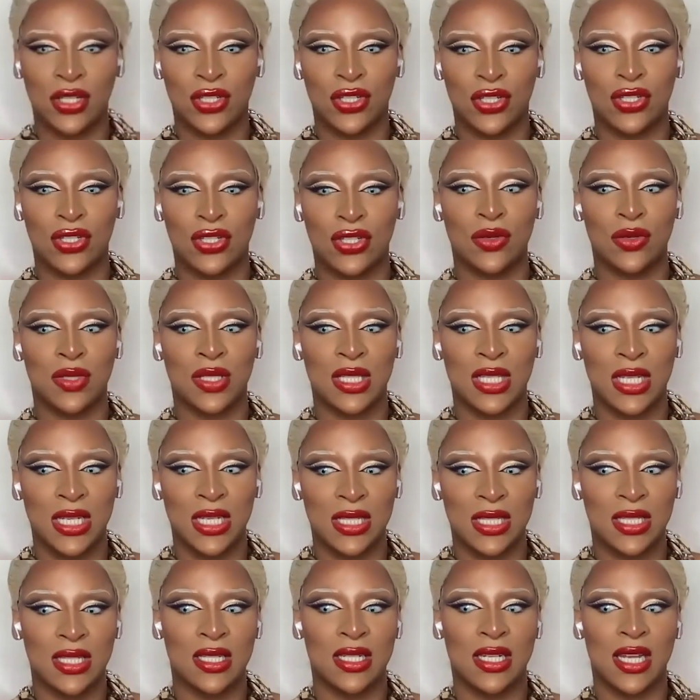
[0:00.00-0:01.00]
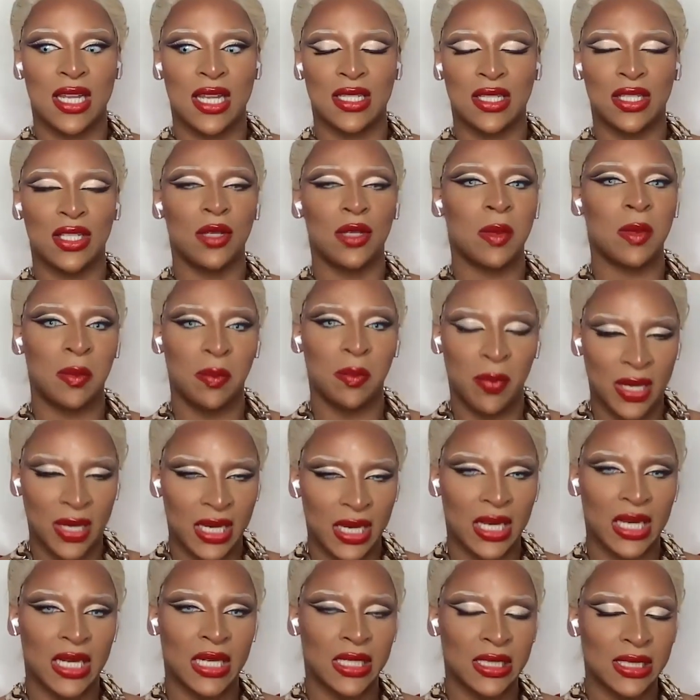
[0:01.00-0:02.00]
like just so seasoned as a human
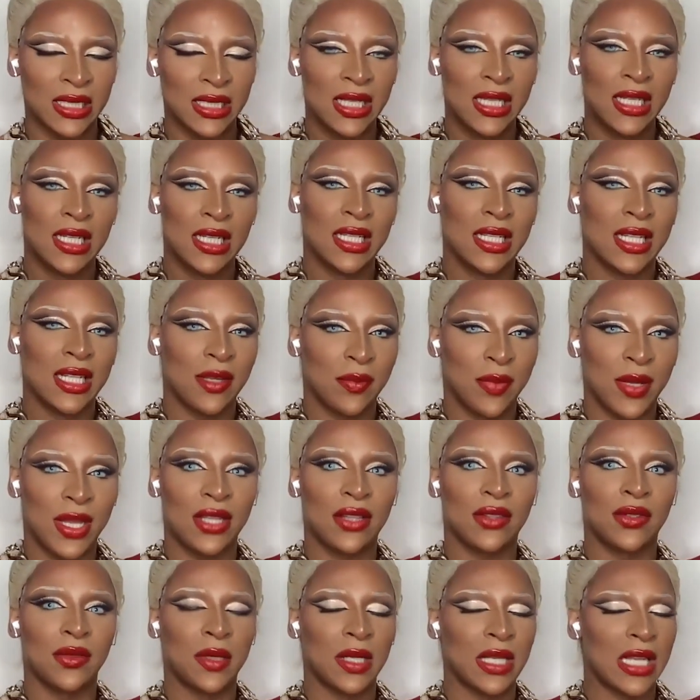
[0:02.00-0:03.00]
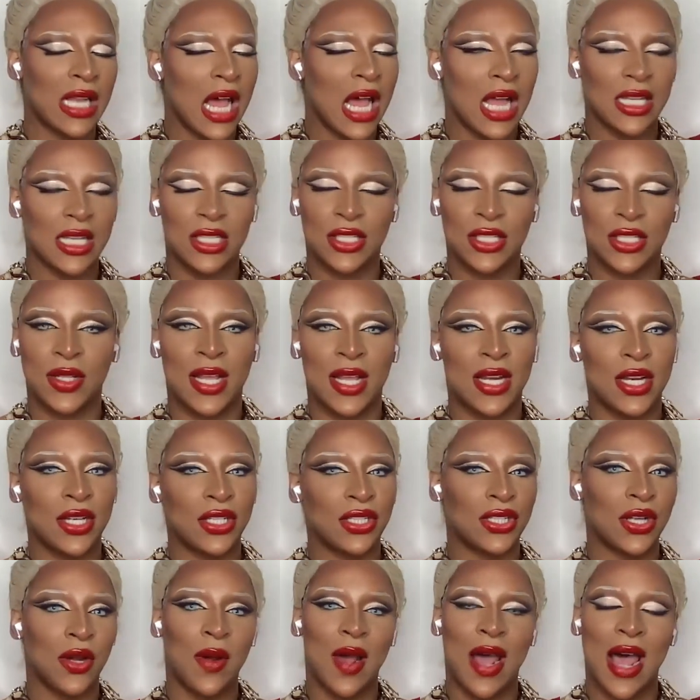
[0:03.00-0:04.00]
being. They've been through a lot, so they
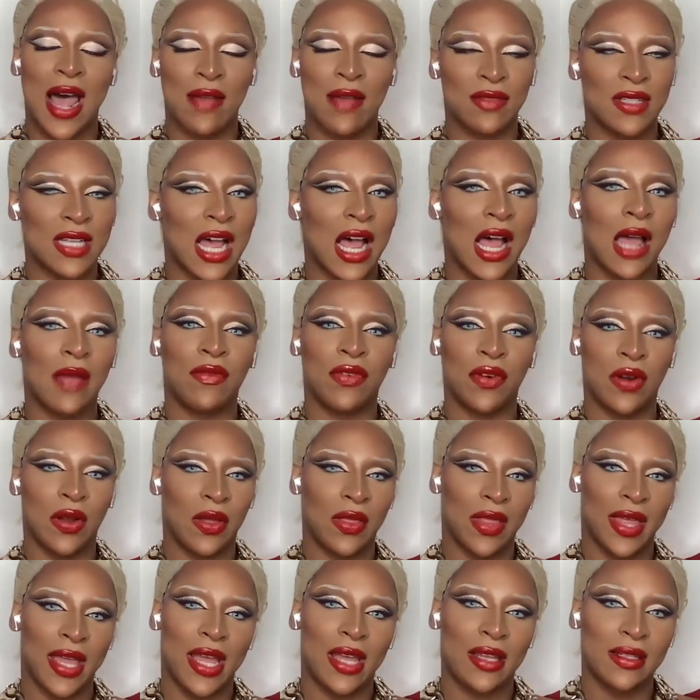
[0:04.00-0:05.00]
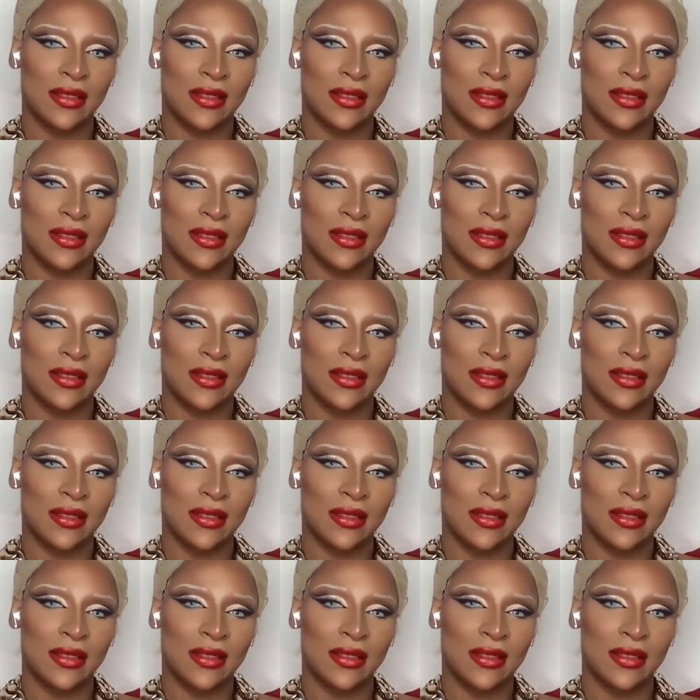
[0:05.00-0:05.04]
just don't have time for all